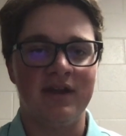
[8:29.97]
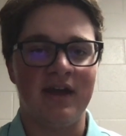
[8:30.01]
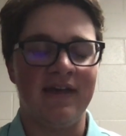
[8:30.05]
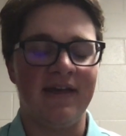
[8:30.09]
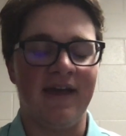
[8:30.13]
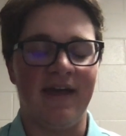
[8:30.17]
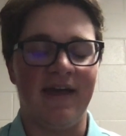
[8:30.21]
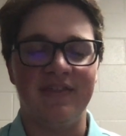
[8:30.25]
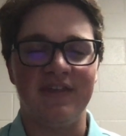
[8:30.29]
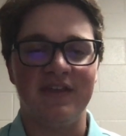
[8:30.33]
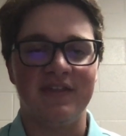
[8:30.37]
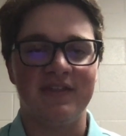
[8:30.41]

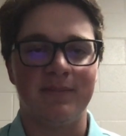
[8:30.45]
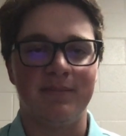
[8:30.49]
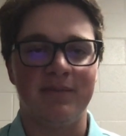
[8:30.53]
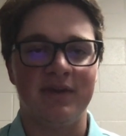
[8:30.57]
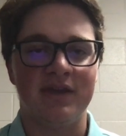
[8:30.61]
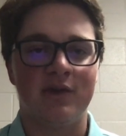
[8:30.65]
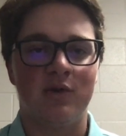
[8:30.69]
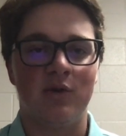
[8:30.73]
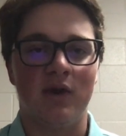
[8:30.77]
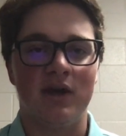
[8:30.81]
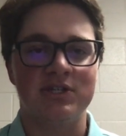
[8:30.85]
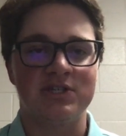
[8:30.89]
I think the
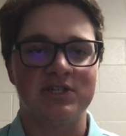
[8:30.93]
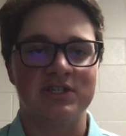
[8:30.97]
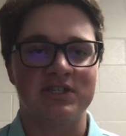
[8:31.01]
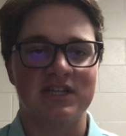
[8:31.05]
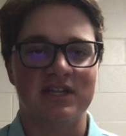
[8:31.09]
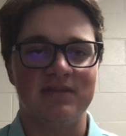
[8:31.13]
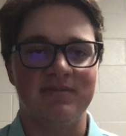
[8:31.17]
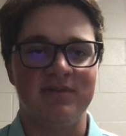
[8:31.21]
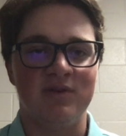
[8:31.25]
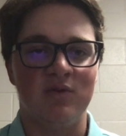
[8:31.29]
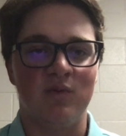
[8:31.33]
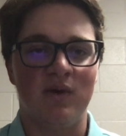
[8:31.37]
big question is
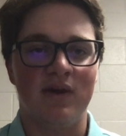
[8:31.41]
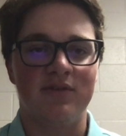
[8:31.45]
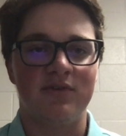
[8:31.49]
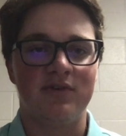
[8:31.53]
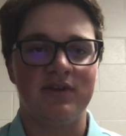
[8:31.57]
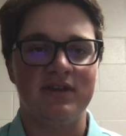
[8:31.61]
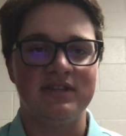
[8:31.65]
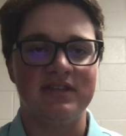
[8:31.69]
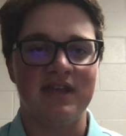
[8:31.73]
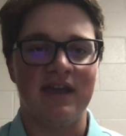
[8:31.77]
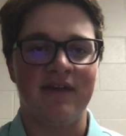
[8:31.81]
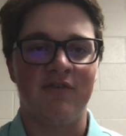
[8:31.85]
going to be whether
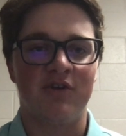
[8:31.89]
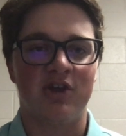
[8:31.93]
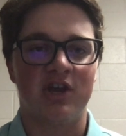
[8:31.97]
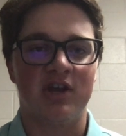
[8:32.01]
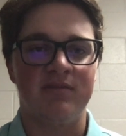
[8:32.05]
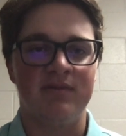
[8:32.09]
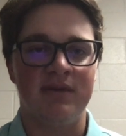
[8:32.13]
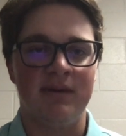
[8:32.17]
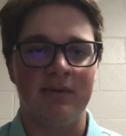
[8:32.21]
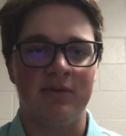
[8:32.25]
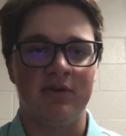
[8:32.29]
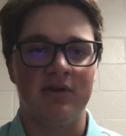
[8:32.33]
he's ever
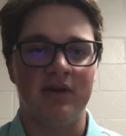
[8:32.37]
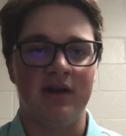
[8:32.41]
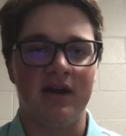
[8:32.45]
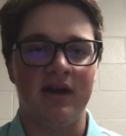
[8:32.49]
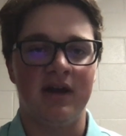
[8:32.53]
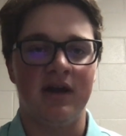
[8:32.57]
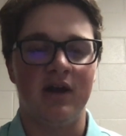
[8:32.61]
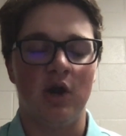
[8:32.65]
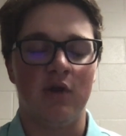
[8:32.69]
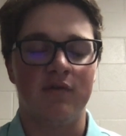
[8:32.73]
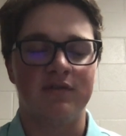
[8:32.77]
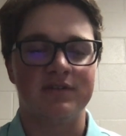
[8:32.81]
going to be able
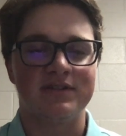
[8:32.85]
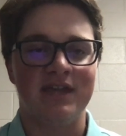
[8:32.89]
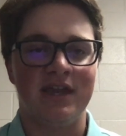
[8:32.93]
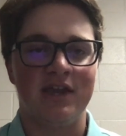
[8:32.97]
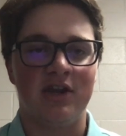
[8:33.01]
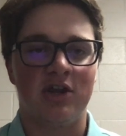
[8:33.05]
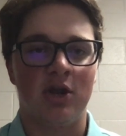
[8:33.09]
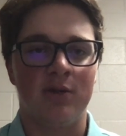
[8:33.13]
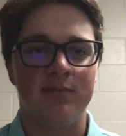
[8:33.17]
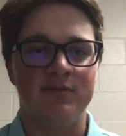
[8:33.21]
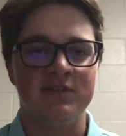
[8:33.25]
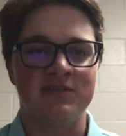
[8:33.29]
to
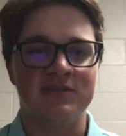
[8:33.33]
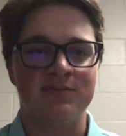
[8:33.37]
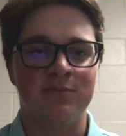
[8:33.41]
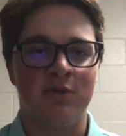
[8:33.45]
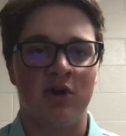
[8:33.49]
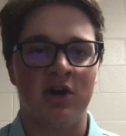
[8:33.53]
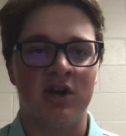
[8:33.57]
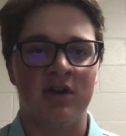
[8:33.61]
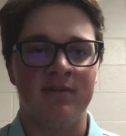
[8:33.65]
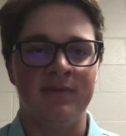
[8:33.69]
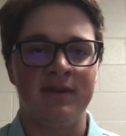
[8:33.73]
overtake Kirby Smart.